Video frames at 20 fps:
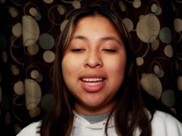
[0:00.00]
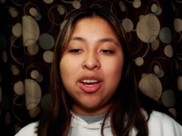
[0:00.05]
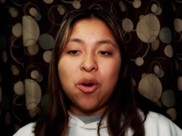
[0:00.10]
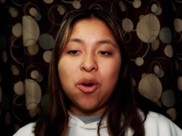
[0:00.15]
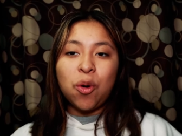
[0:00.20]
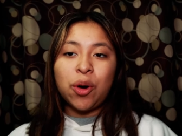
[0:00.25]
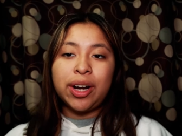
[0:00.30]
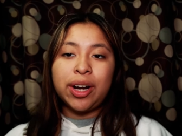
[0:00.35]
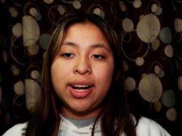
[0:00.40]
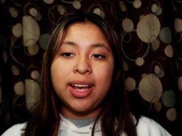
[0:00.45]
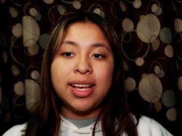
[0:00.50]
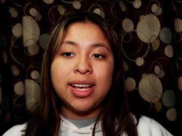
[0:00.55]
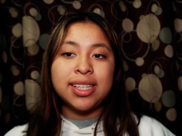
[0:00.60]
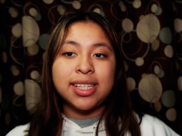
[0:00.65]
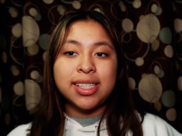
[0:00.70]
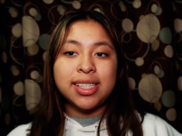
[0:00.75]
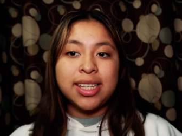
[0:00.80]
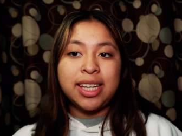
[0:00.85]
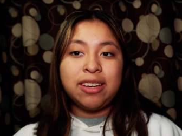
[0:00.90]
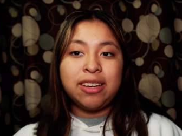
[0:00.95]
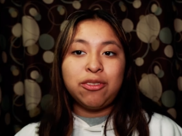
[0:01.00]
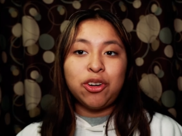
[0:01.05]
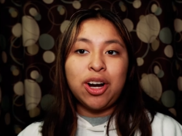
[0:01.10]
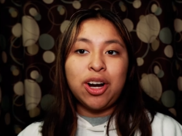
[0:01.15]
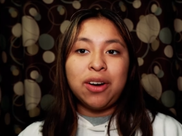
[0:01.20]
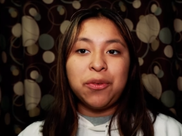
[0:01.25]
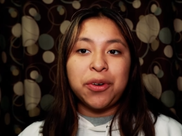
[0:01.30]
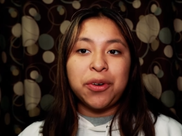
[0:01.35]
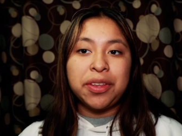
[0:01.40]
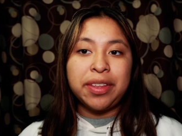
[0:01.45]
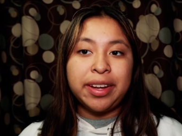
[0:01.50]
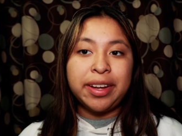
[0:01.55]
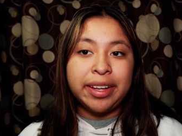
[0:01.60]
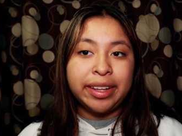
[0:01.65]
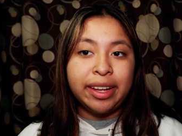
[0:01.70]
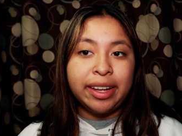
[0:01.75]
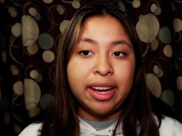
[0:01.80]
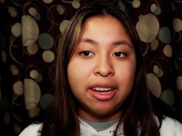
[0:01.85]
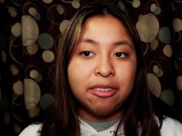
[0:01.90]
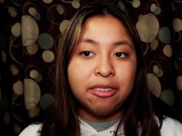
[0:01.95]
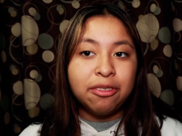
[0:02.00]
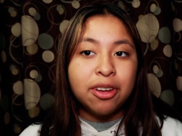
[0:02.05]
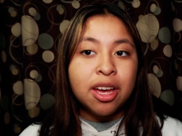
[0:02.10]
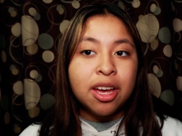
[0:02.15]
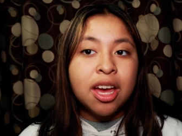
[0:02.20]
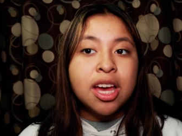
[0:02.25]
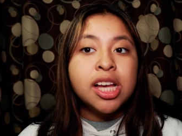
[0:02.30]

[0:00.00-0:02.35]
Staying organized is key for everything in life.